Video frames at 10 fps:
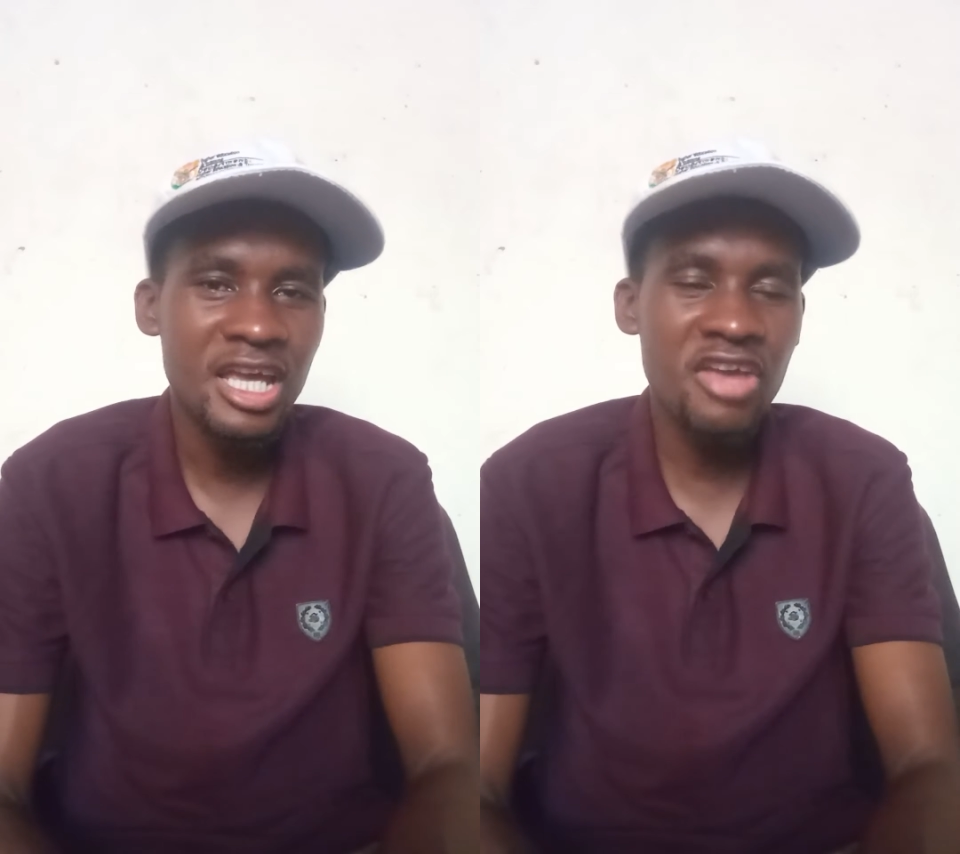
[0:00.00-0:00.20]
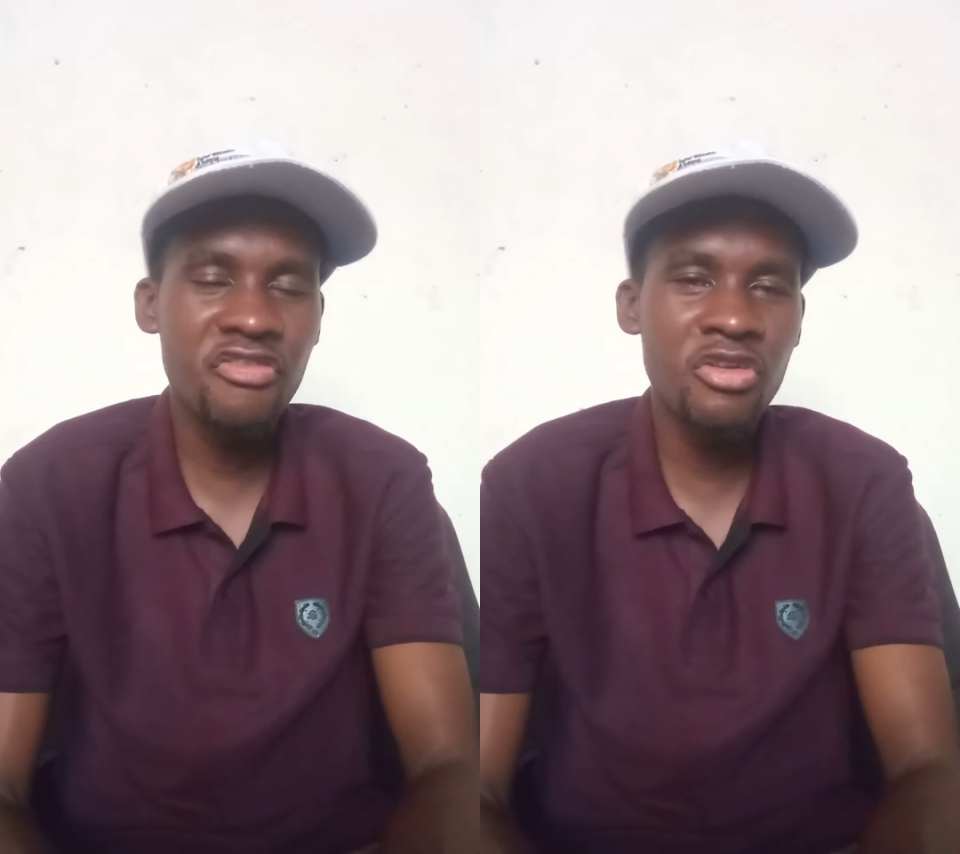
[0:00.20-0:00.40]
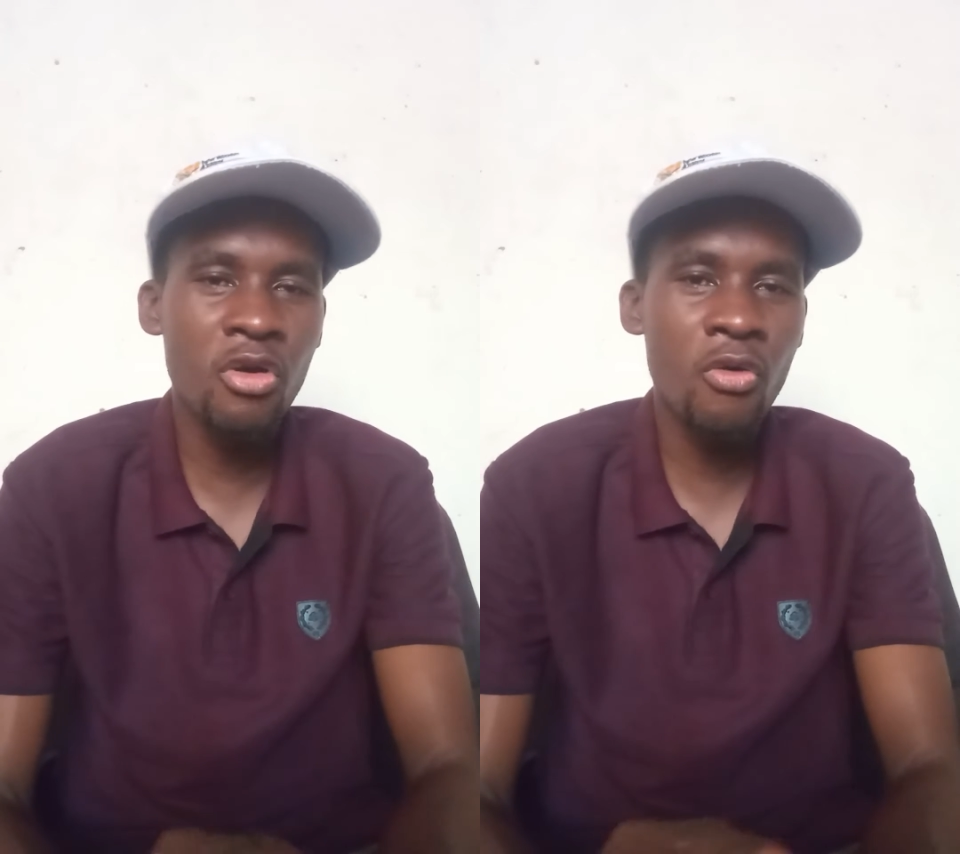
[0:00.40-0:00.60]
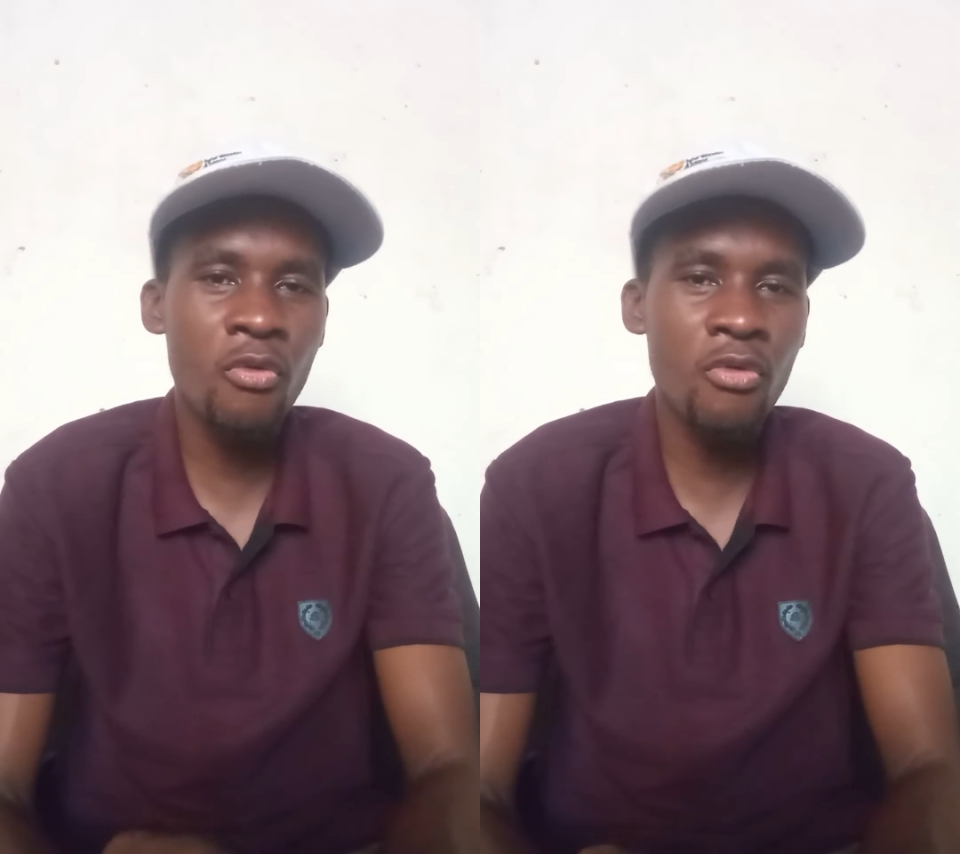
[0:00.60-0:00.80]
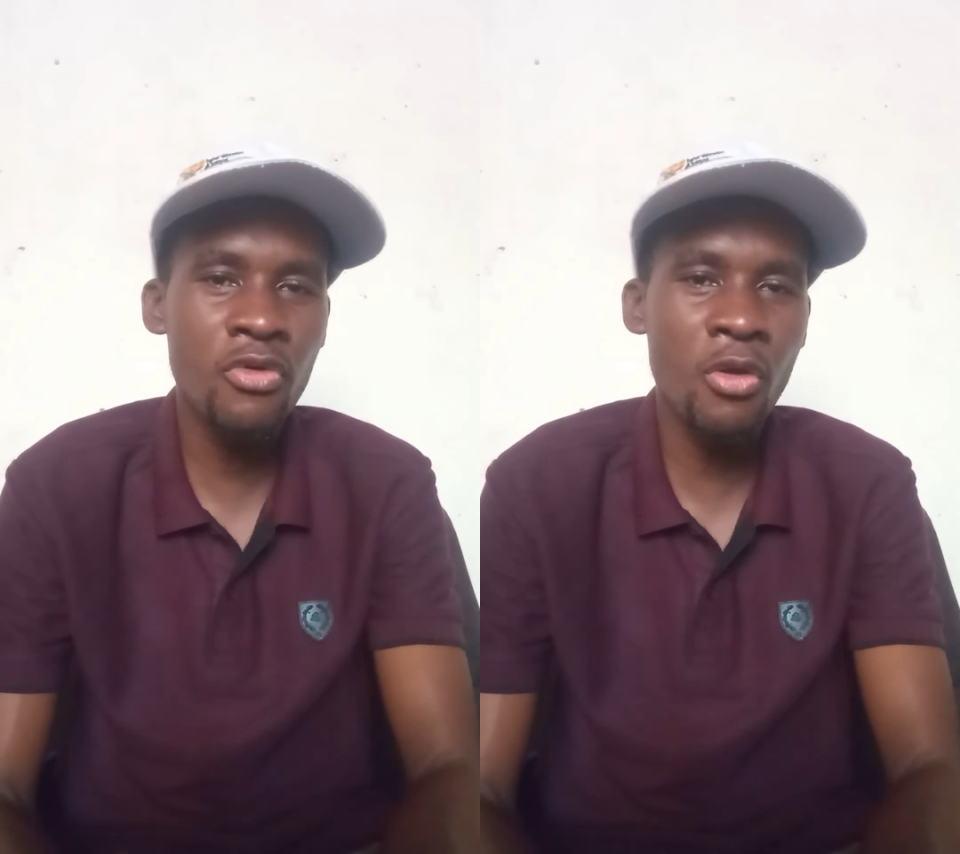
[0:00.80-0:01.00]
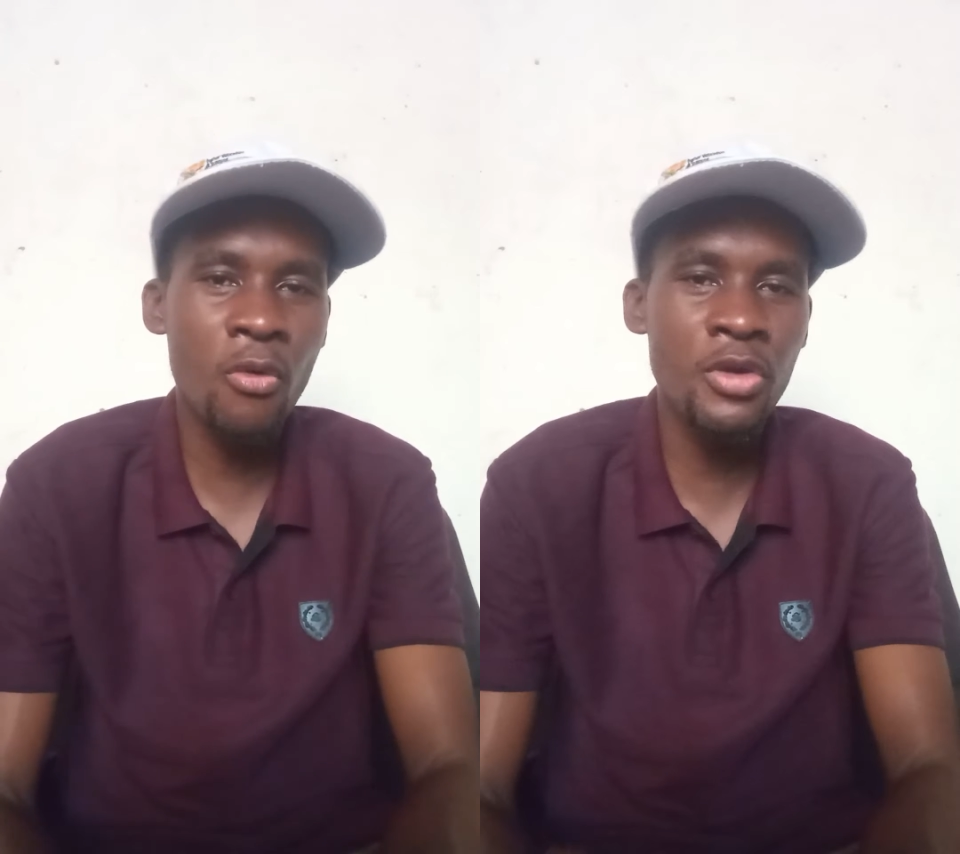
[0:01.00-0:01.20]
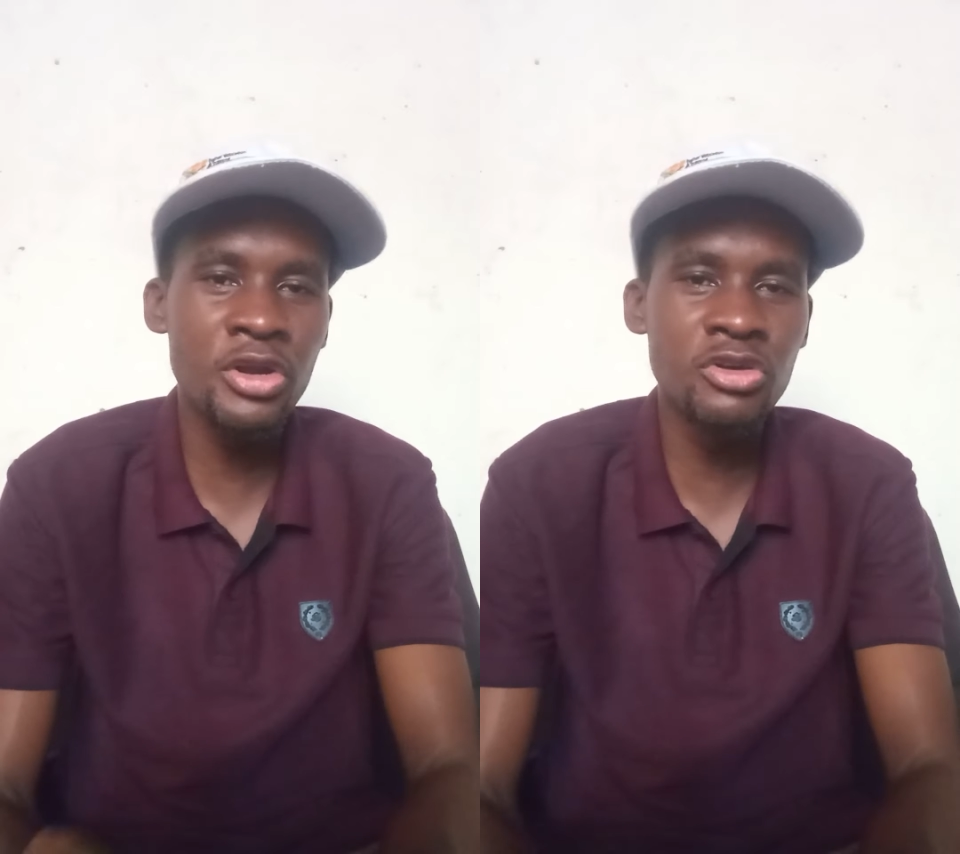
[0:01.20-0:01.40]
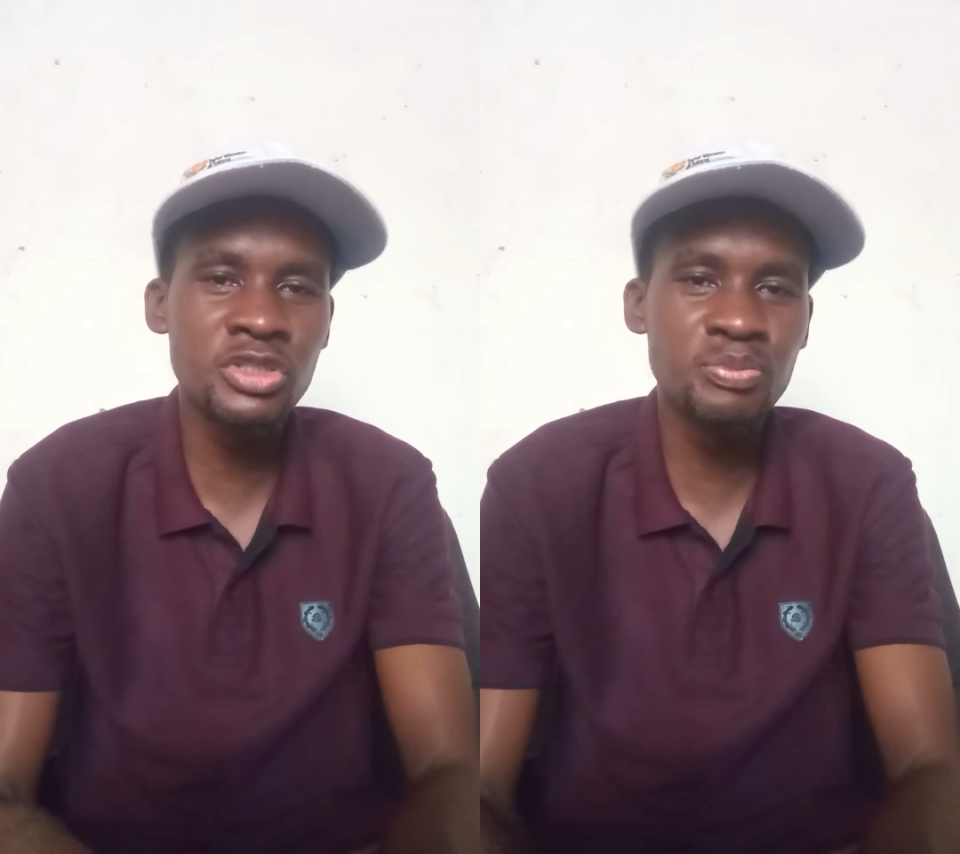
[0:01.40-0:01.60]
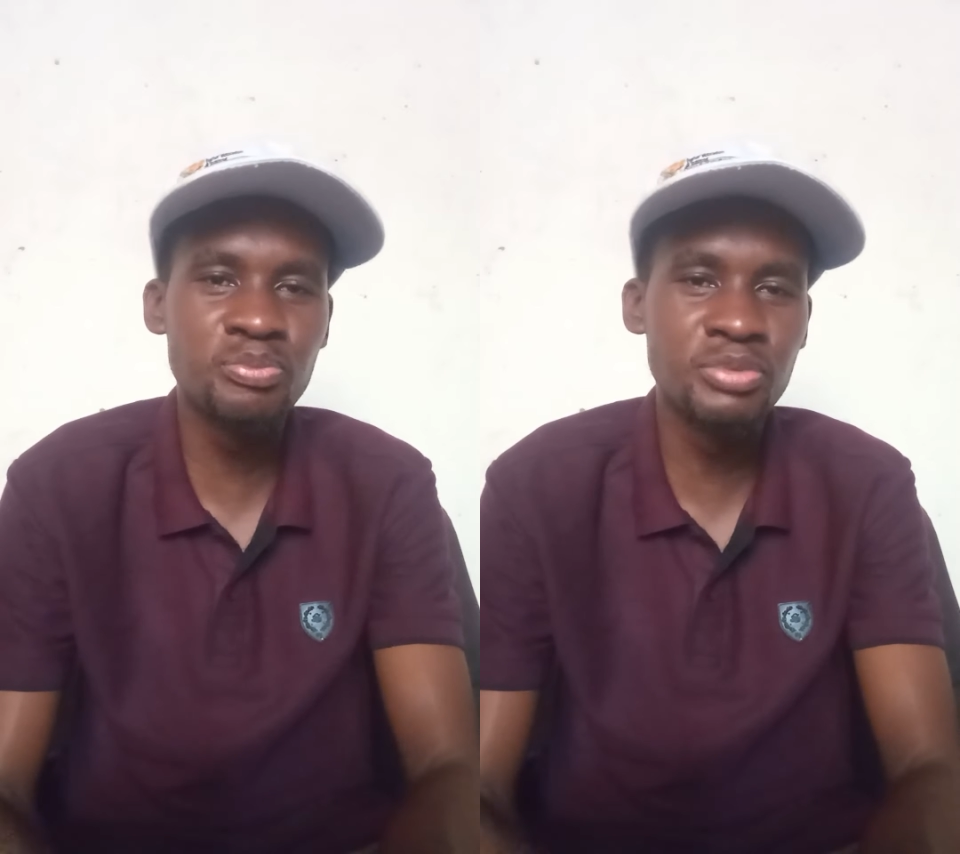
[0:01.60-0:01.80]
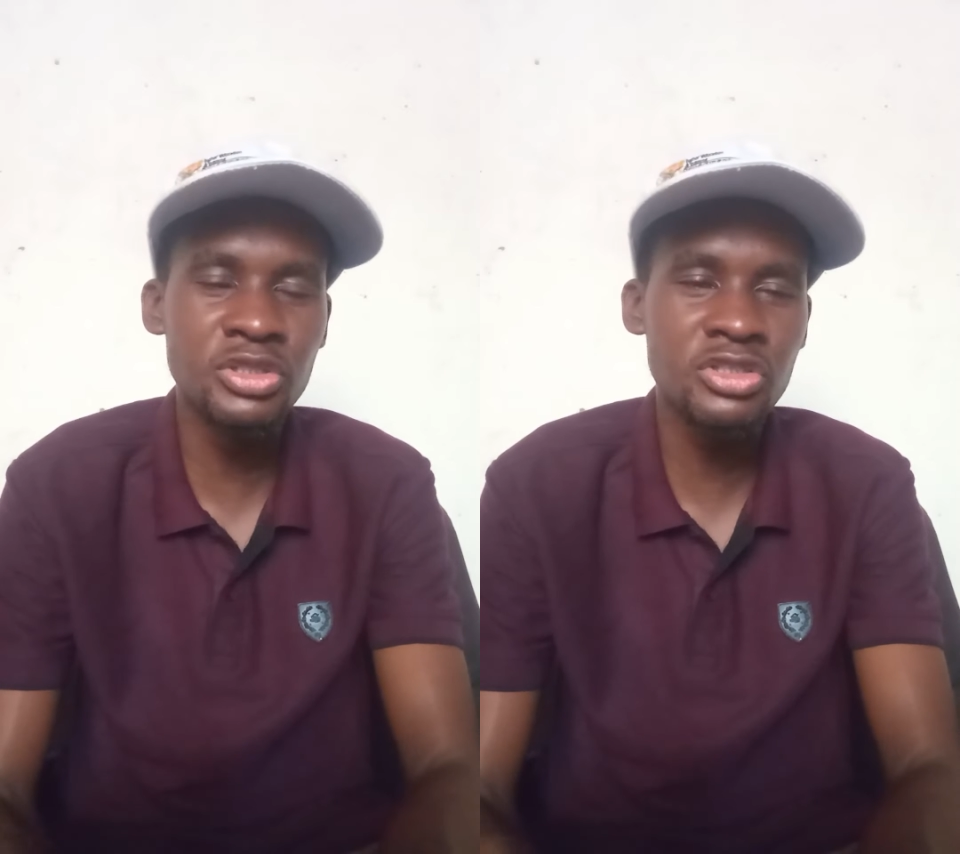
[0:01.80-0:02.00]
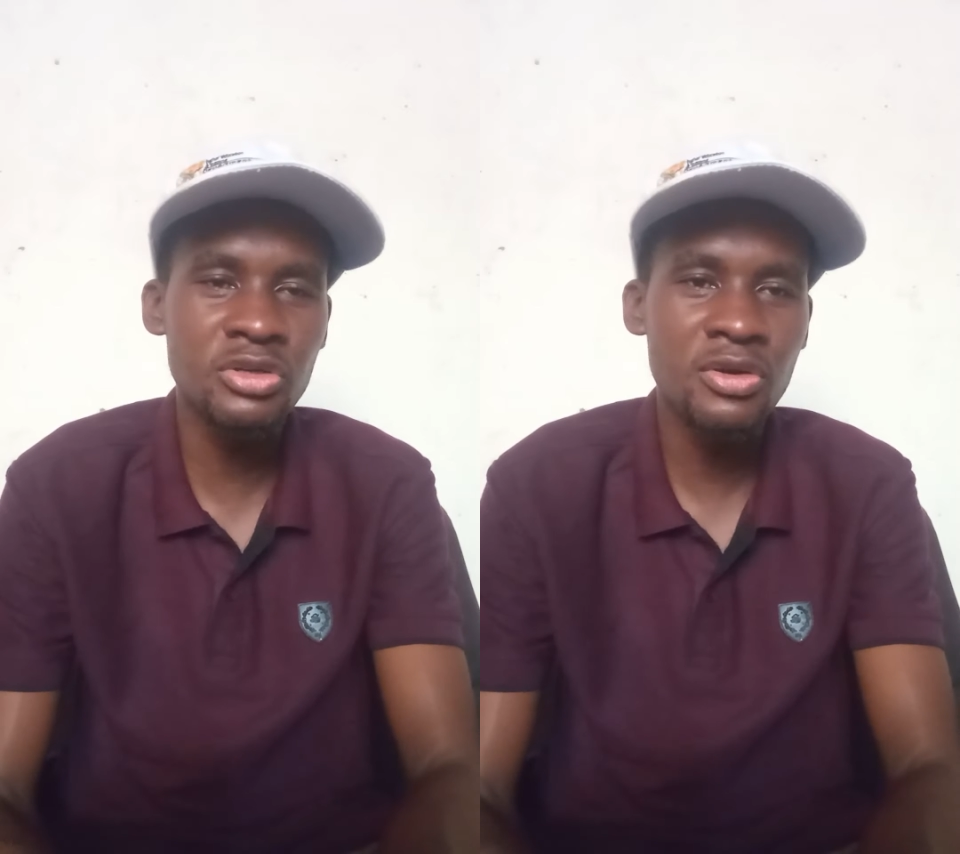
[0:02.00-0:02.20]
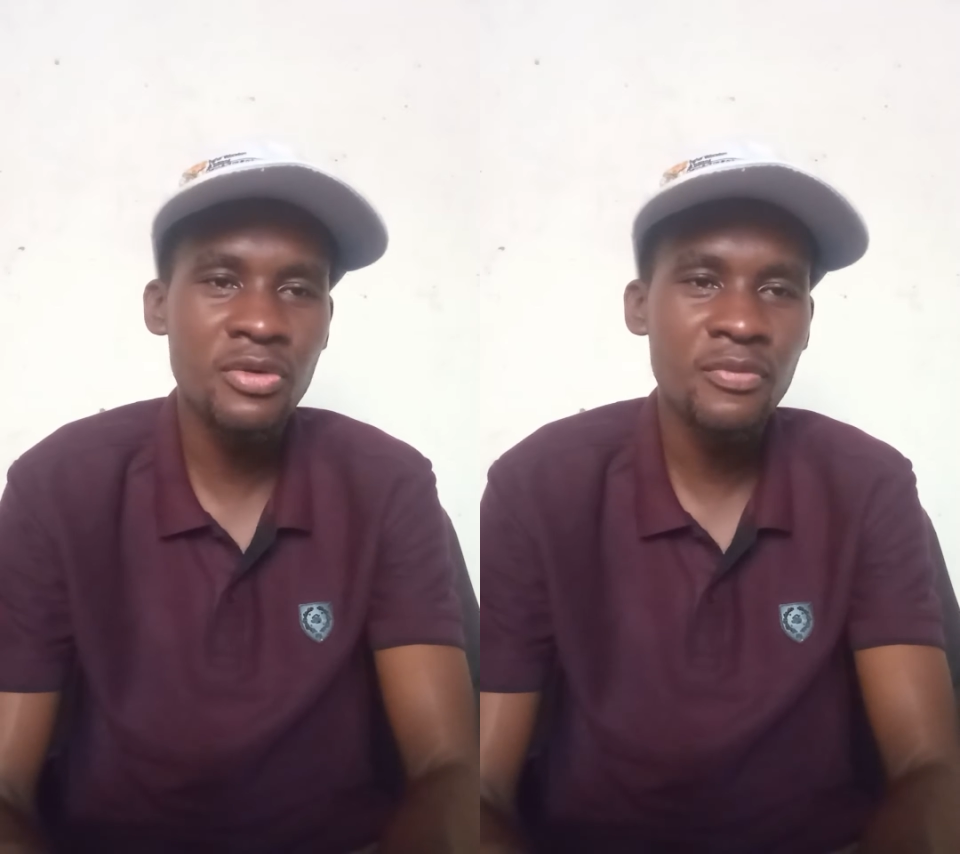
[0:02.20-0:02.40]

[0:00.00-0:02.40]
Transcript: If your, your Windows Boot